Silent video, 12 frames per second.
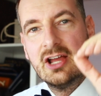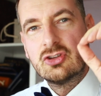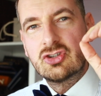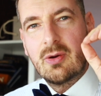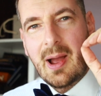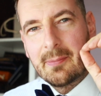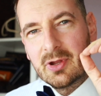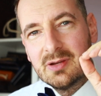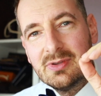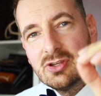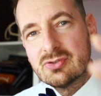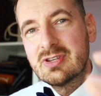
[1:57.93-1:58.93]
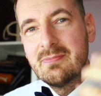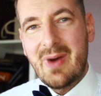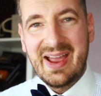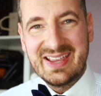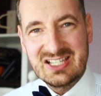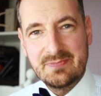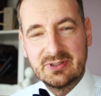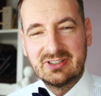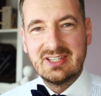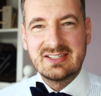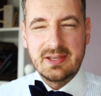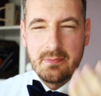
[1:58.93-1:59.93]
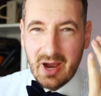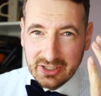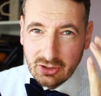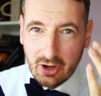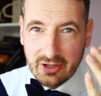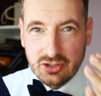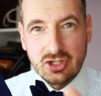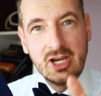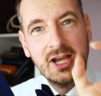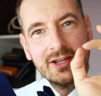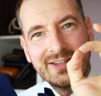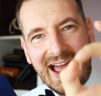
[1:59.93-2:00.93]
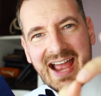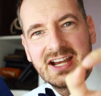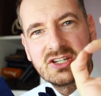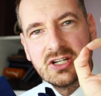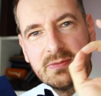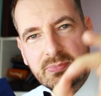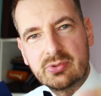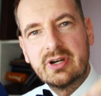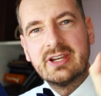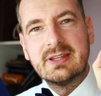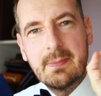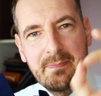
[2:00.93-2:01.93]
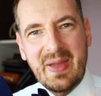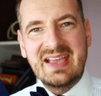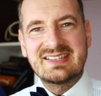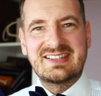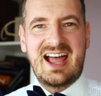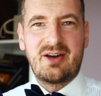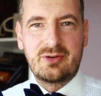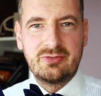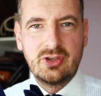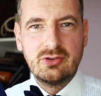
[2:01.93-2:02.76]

so I'm going to be using my expertise and my knowledge to actually bring the best out of